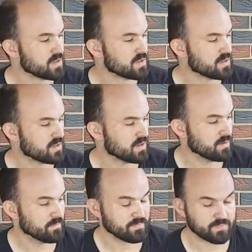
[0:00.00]

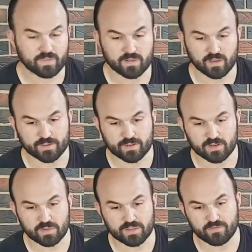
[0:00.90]
now if you're talking
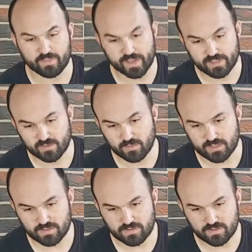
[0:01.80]
about the fan
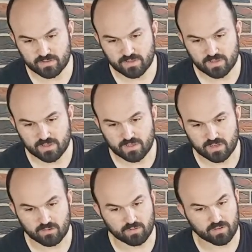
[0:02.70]
switch,
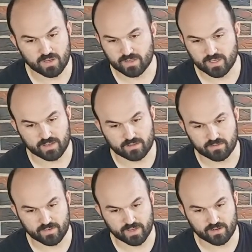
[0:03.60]
it will not kick the
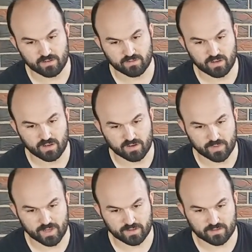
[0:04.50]
fan on
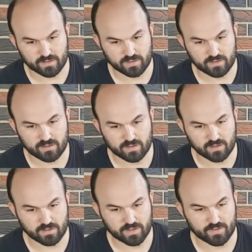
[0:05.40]
automatically.
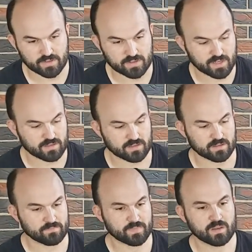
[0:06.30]
You'd have to take the
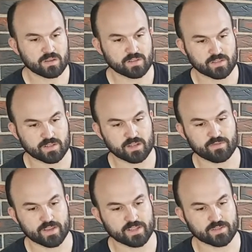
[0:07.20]
disconnect the
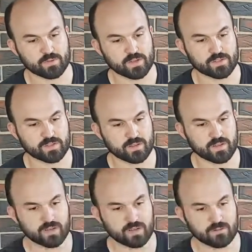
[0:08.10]
fan switch, and
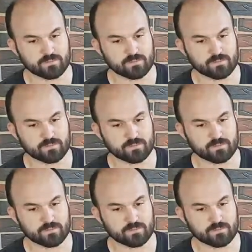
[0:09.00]
then